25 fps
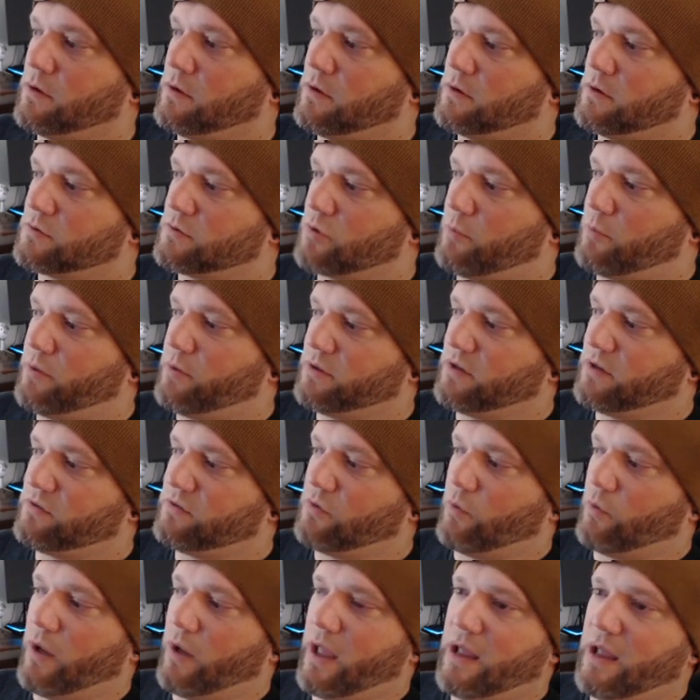We'll put this
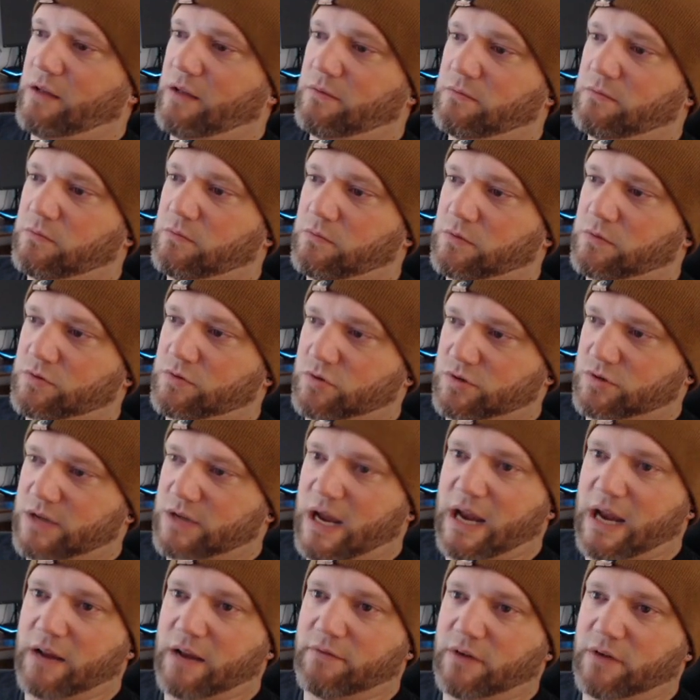away.
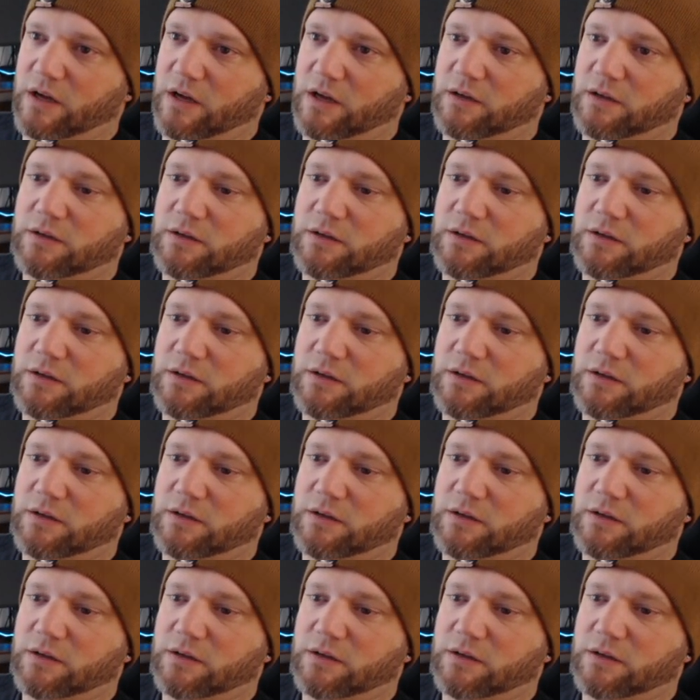Kind of a